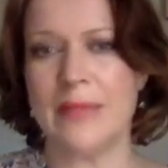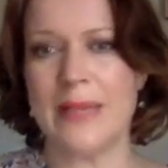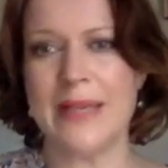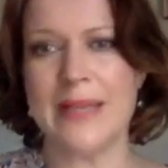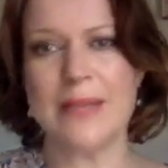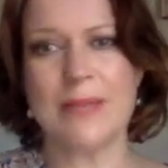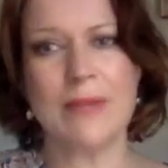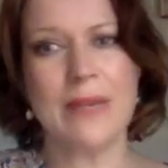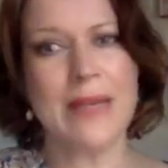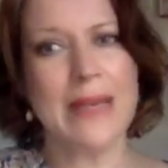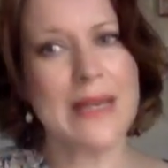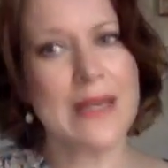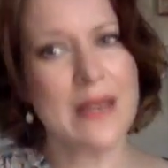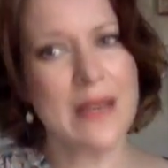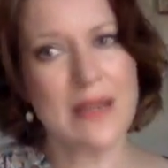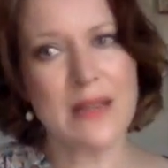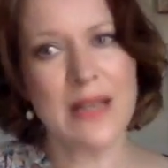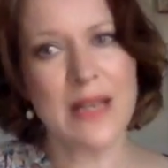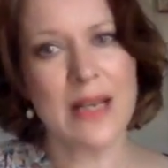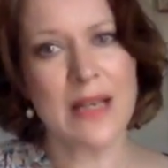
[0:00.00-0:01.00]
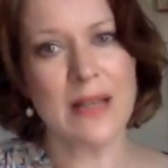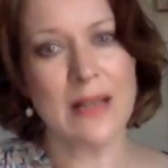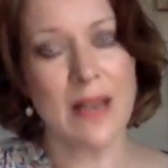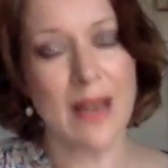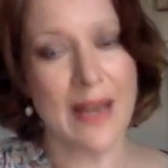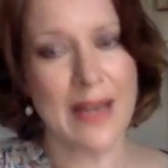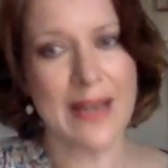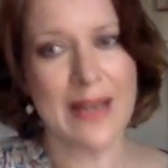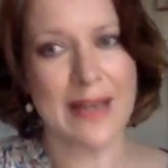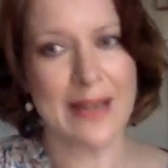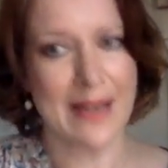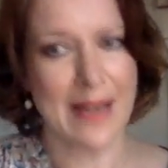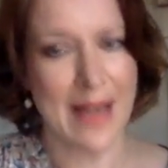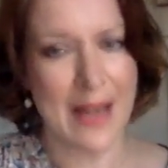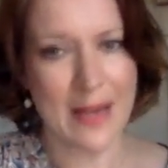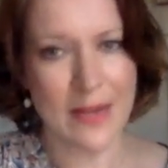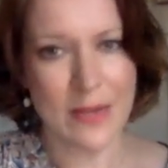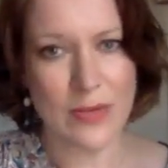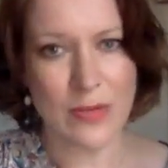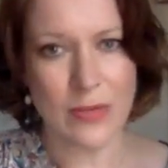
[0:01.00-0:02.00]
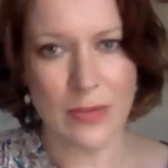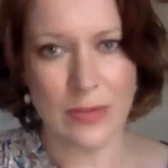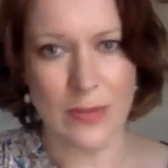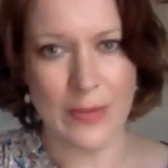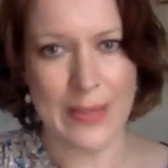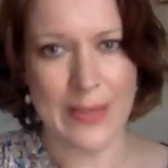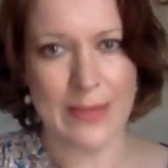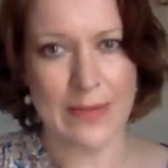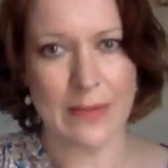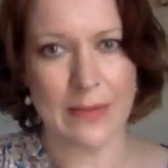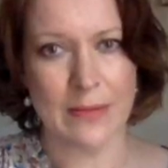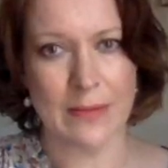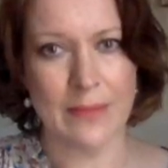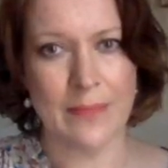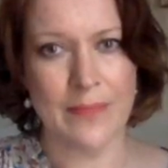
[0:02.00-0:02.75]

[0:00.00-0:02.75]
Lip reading: is really nothing like an actual weasel.